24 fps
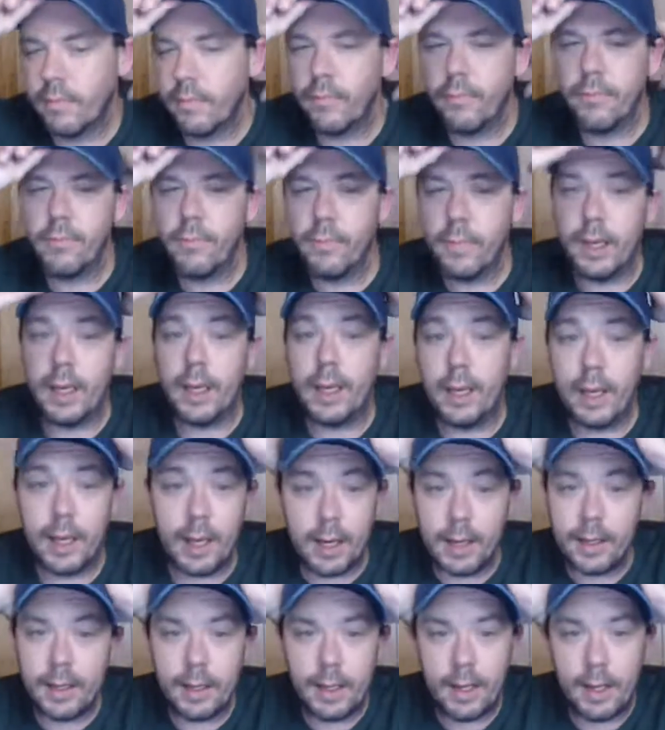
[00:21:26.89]
Me,
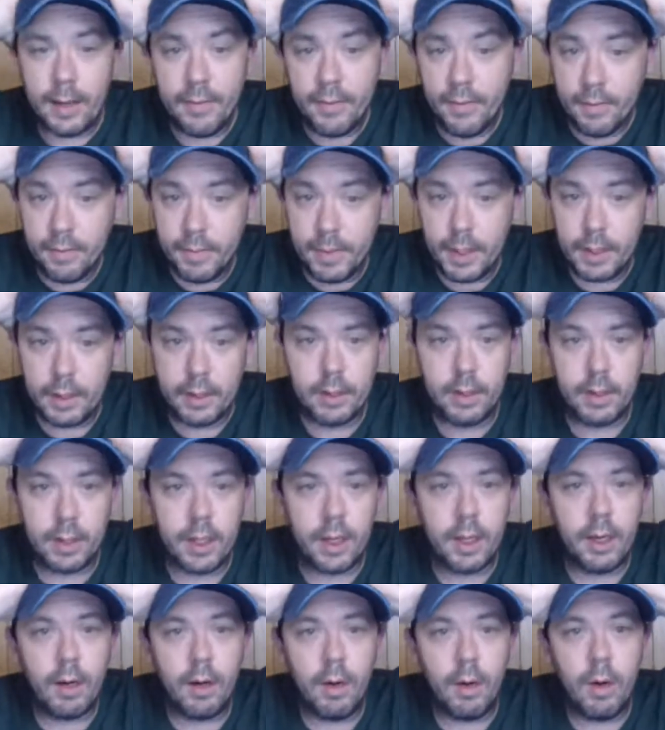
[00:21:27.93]
I haven't been
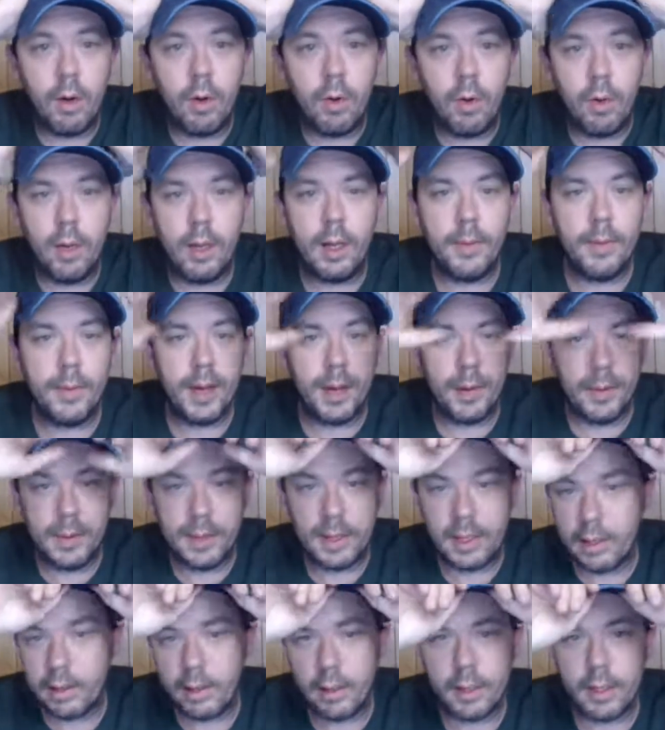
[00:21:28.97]
cooking a whole. I mean, I've
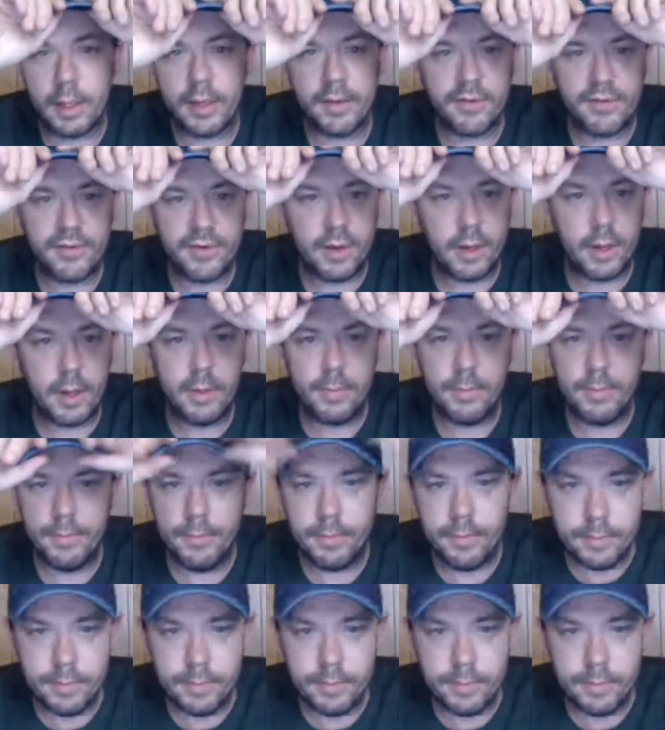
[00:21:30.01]
been cooking some,